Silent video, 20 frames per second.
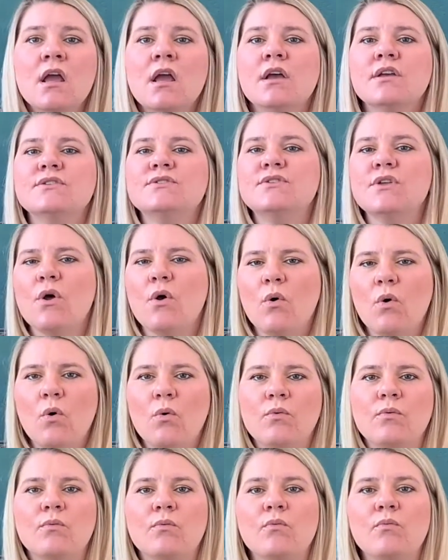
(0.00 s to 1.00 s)

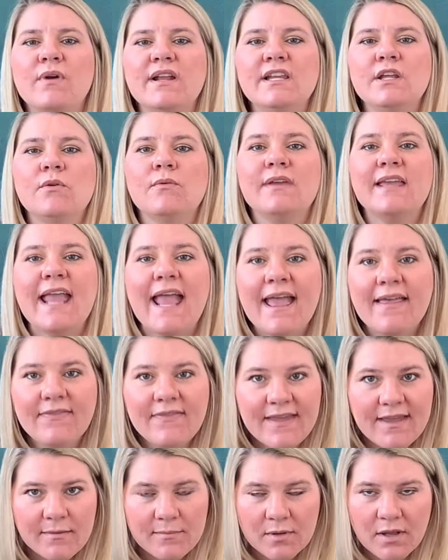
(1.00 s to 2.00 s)
So when you get
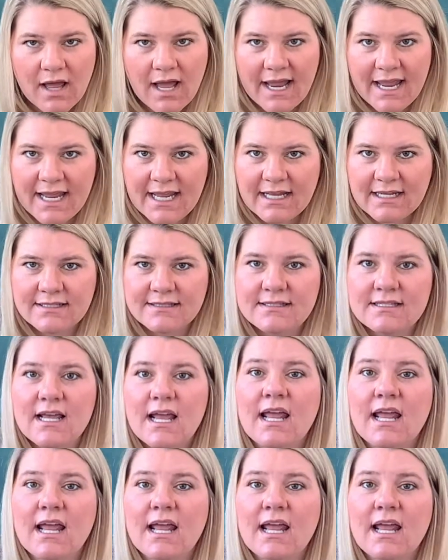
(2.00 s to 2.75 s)
the appliance,